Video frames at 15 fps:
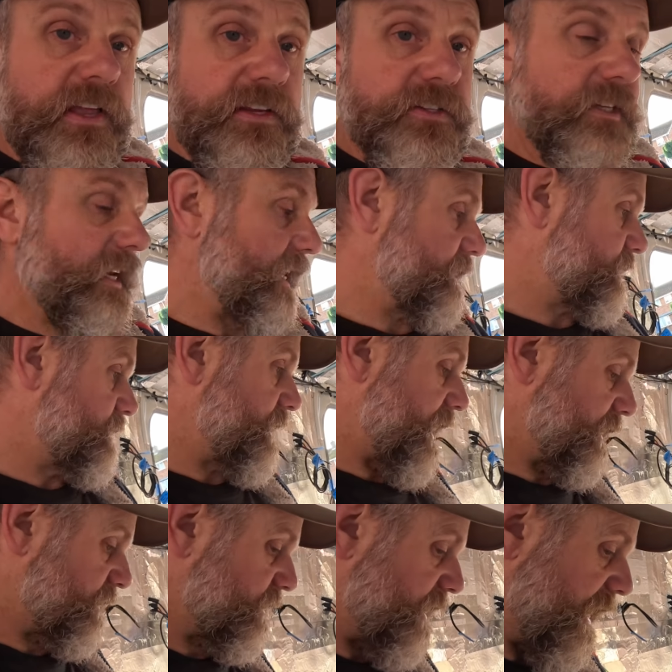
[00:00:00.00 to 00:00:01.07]
that's the
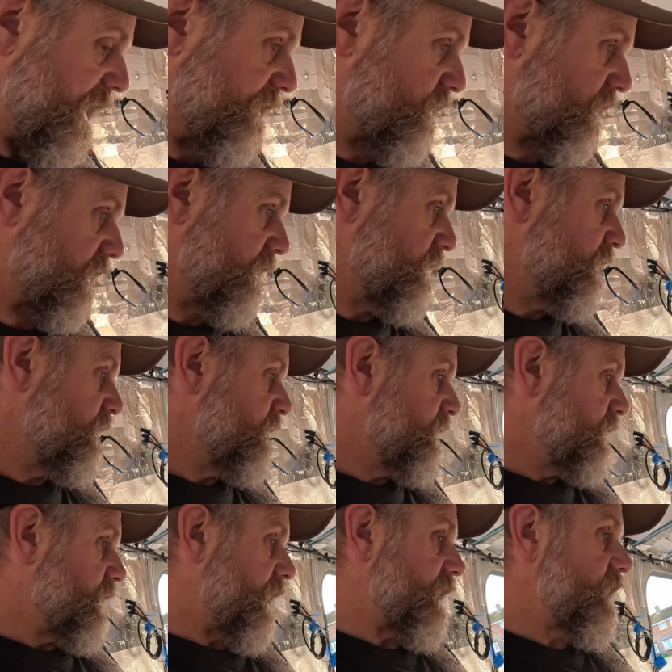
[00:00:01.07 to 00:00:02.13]
next task.
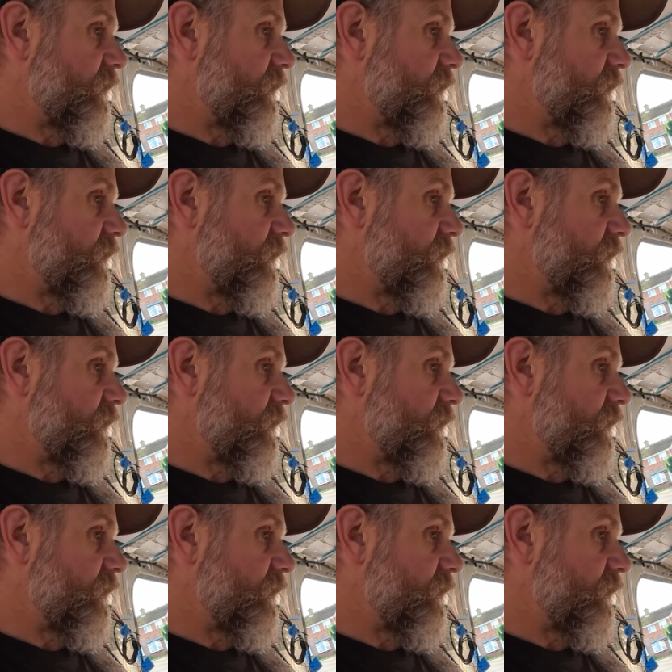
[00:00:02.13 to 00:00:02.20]
I